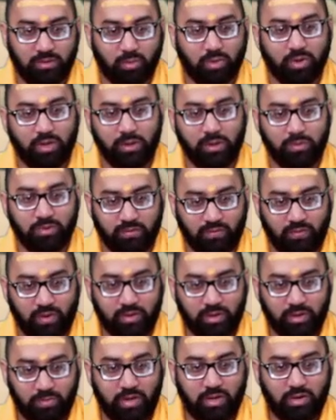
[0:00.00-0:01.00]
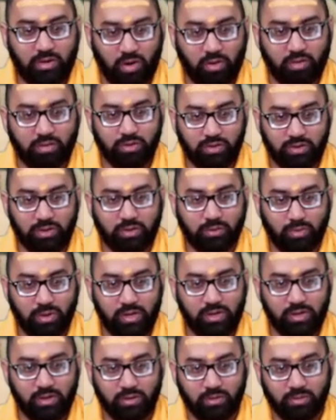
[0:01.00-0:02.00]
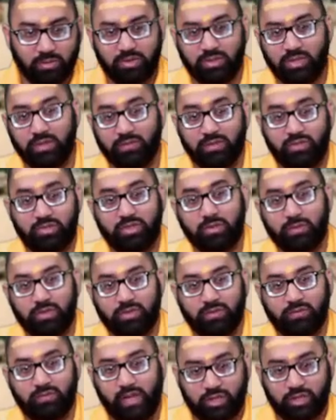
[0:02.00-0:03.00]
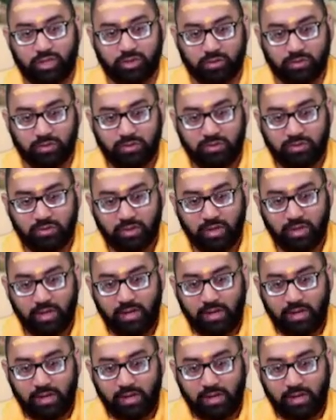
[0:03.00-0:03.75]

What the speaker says: where he was invited by All India Radio to give a series of lectures,